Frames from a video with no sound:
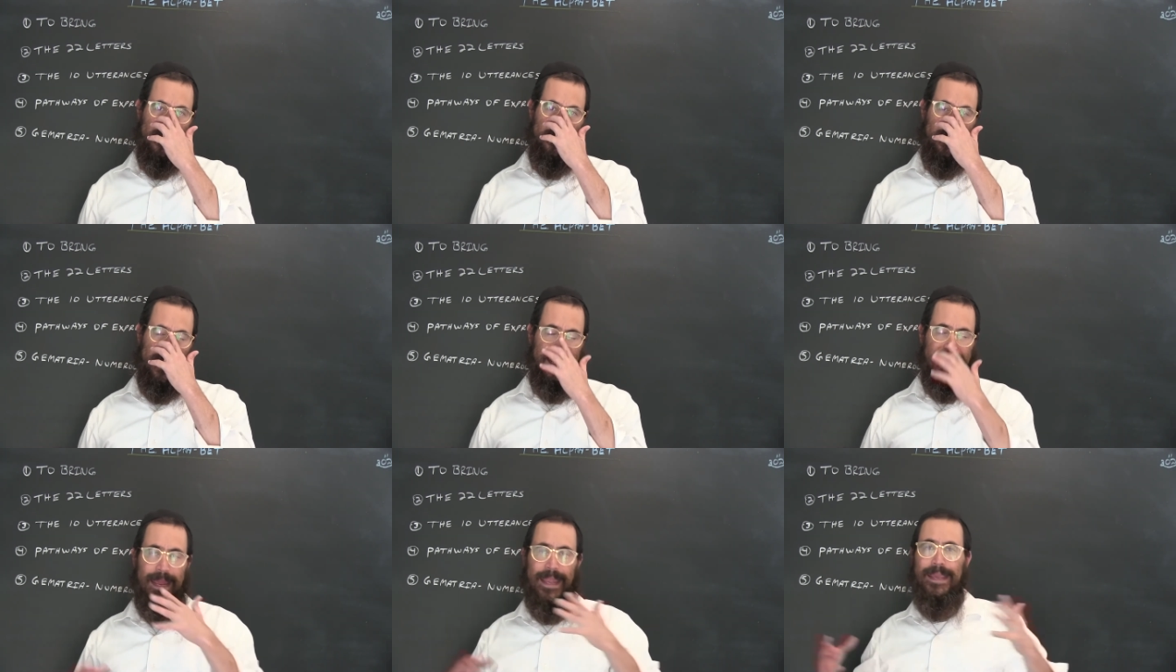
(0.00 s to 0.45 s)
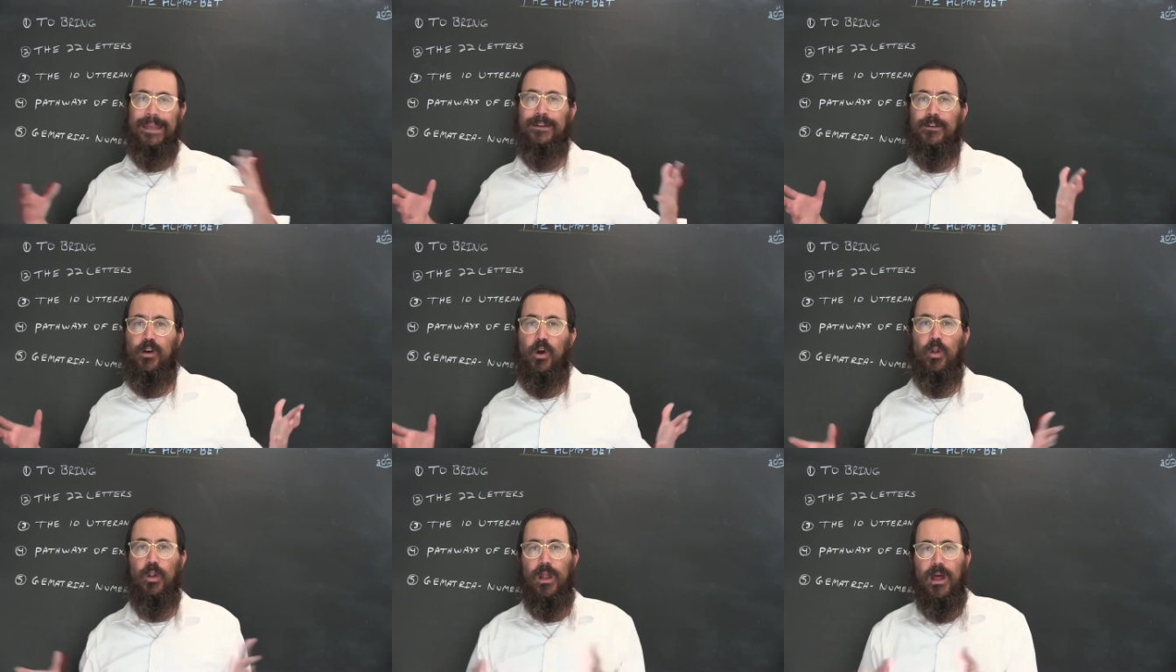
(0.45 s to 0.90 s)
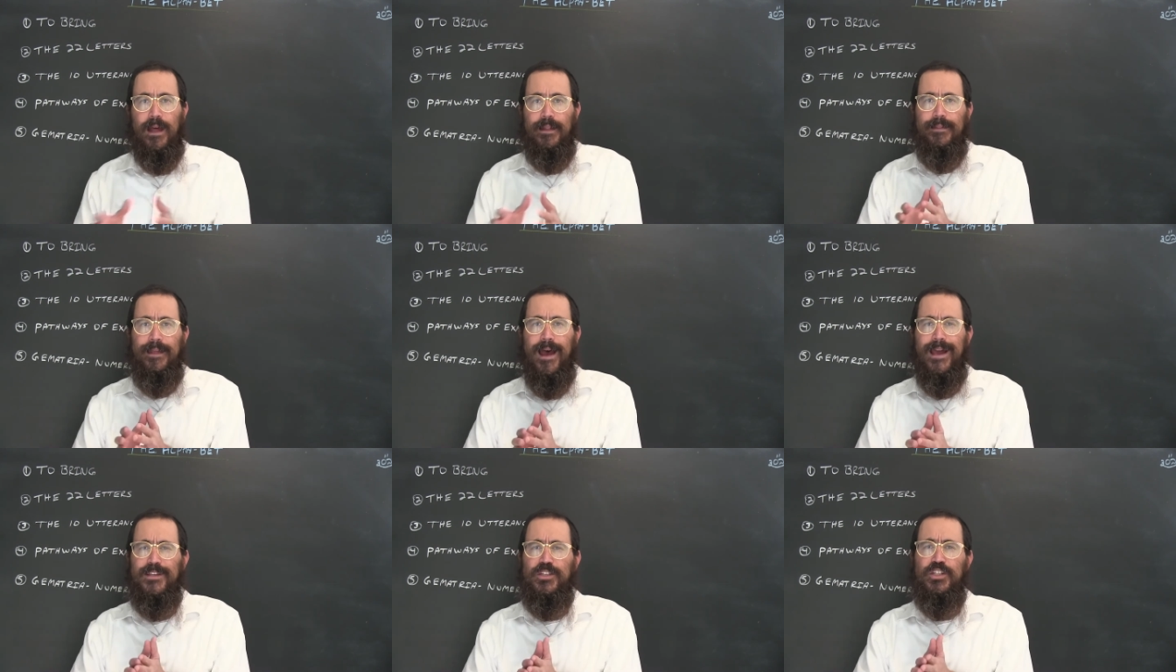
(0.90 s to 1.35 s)
right ein kol
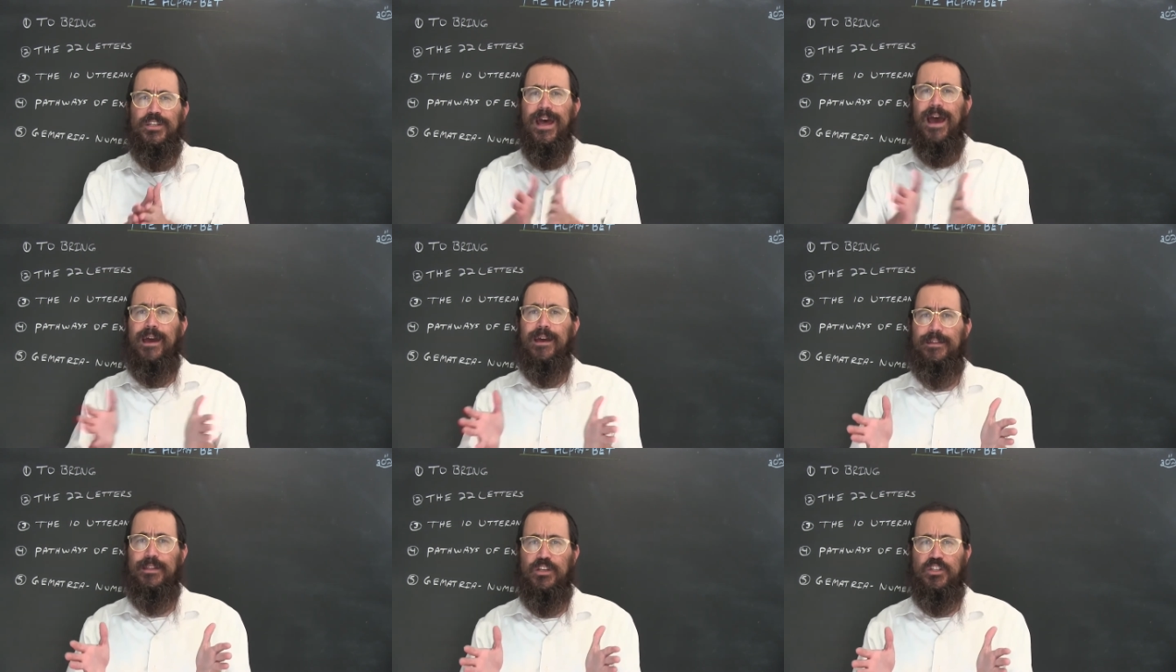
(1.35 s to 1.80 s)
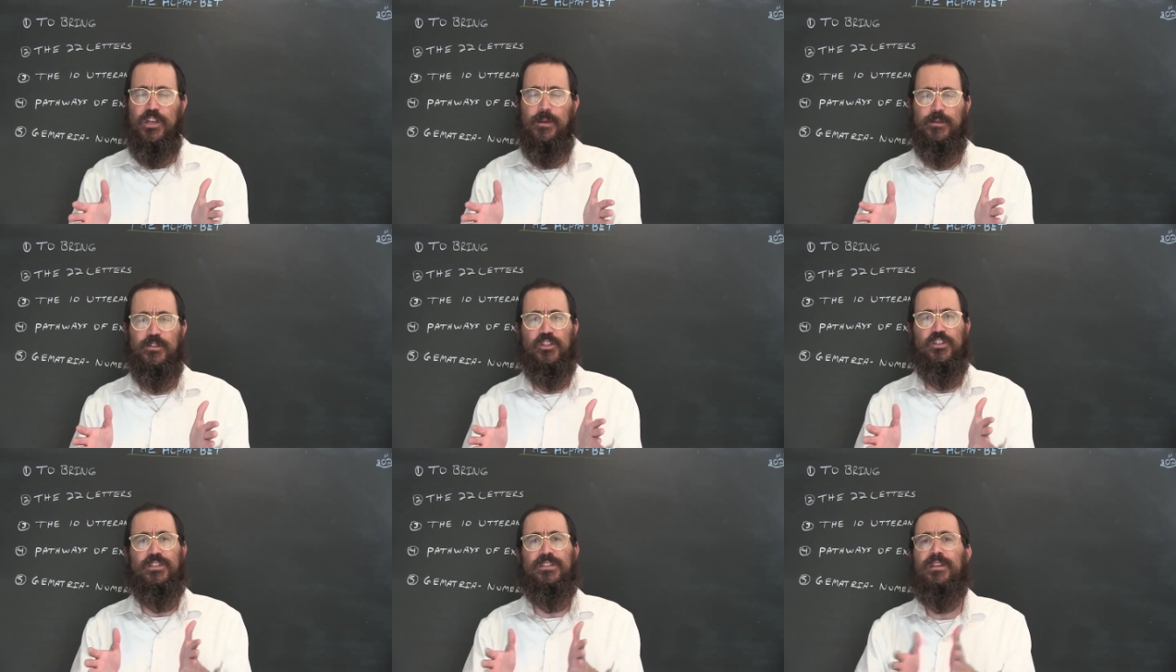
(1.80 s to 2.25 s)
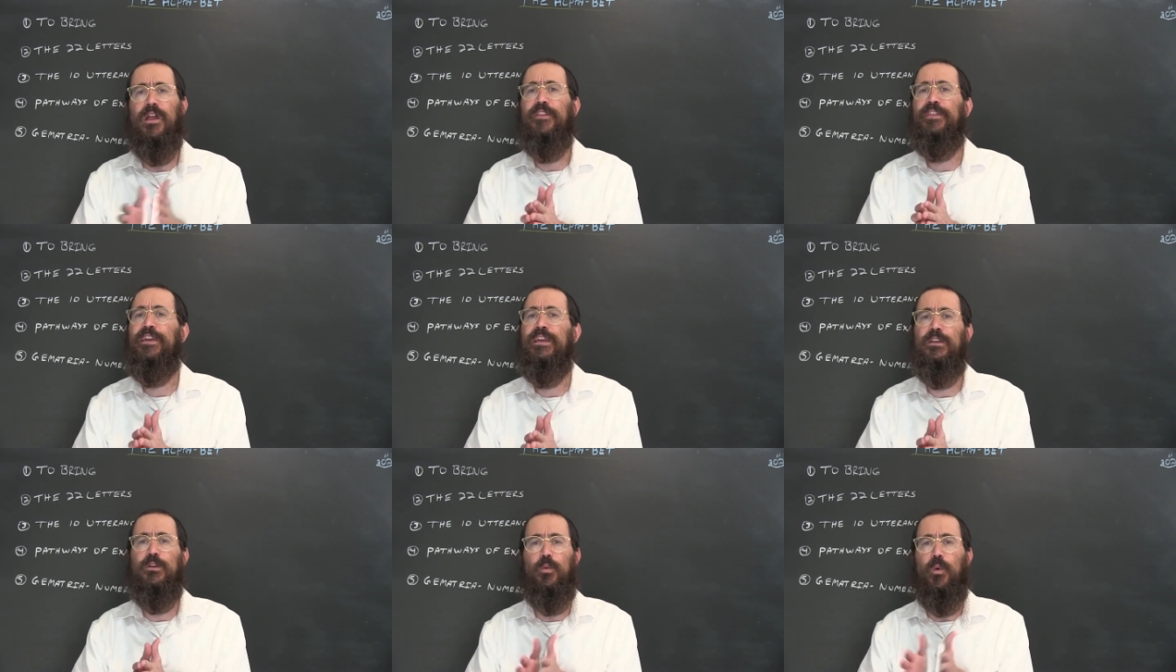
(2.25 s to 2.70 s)
chadash tachat there's
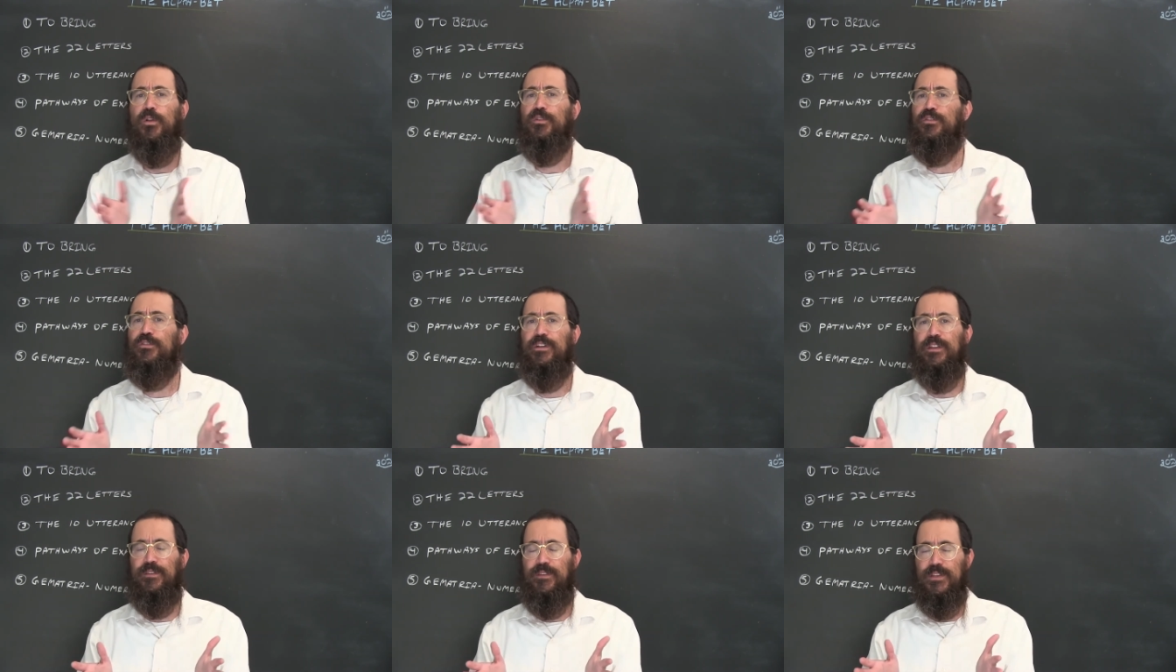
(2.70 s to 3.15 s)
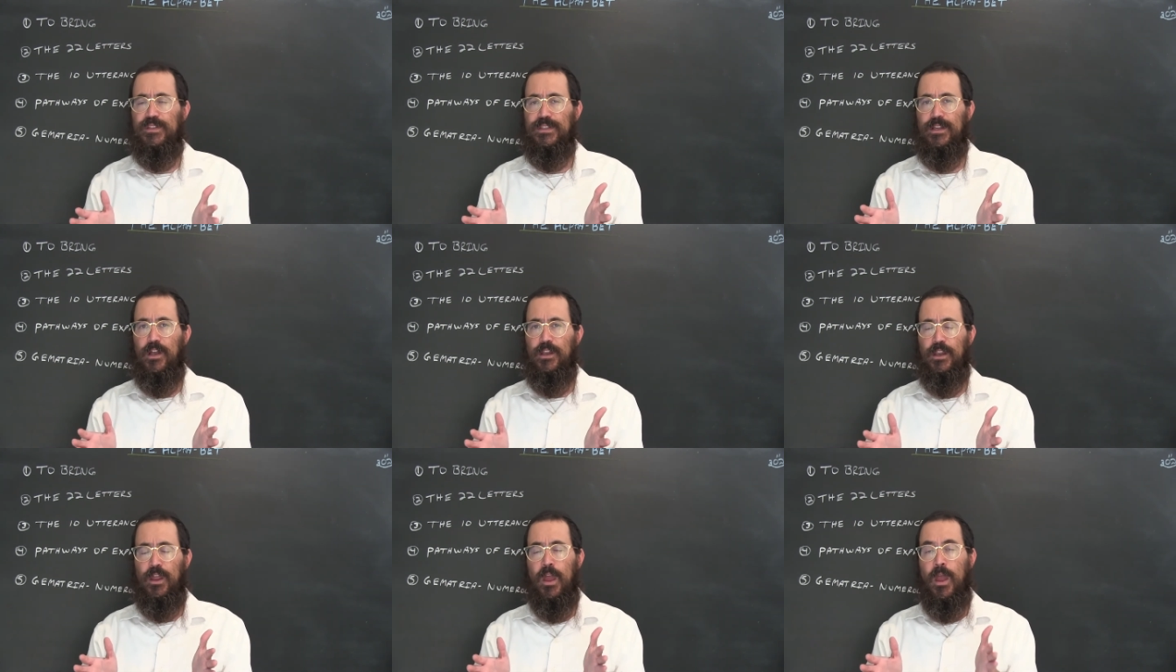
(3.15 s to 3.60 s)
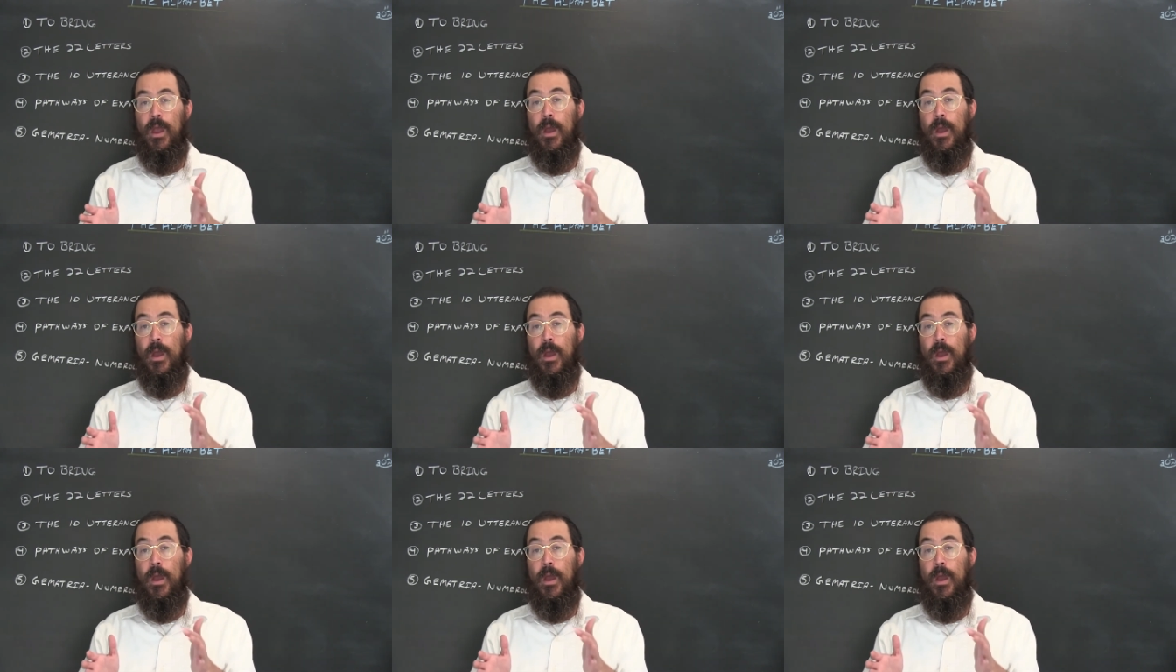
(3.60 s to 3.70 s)
nothing new underneath the sun